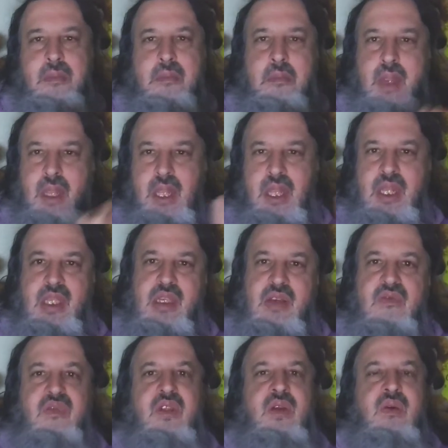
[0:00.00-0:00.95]
the
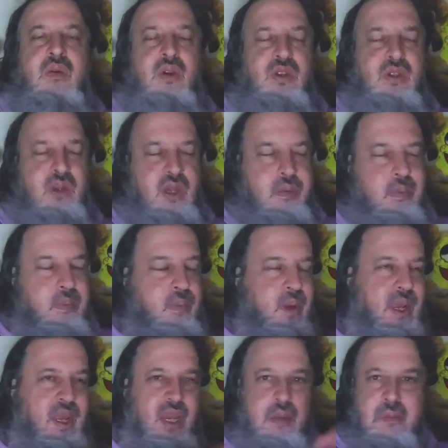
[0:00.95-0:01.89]
millions of viewers. You're going to be
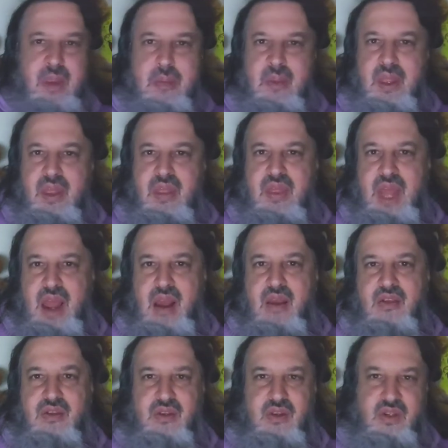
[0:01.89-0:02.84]
bringing in maybe a
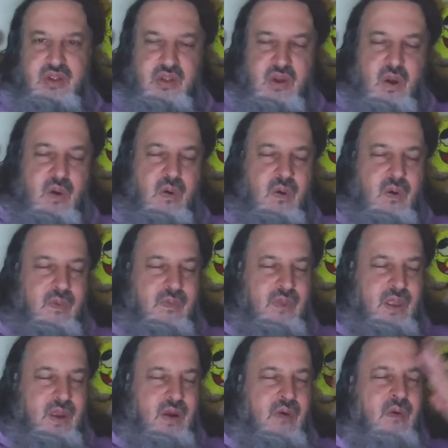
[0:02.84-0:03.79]
thousand or
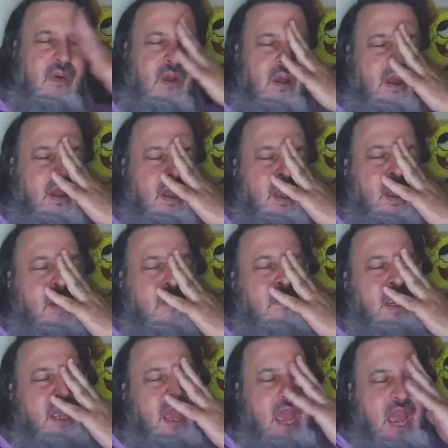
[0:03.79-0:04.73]
so, you know,
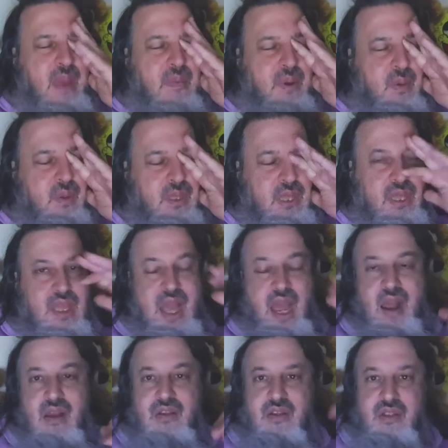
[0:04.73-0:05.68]
and be happy with the
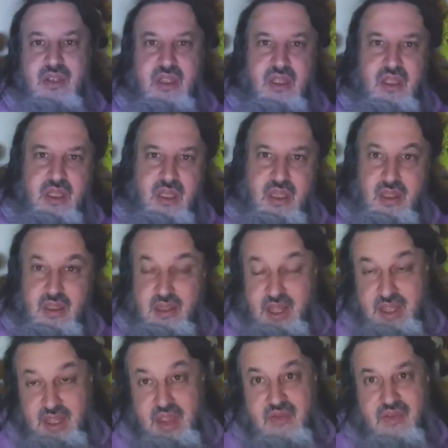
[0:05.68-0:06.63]
thousand. The,
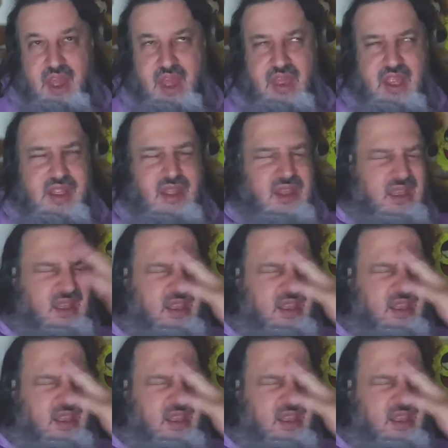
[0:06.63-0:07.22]
the, the I think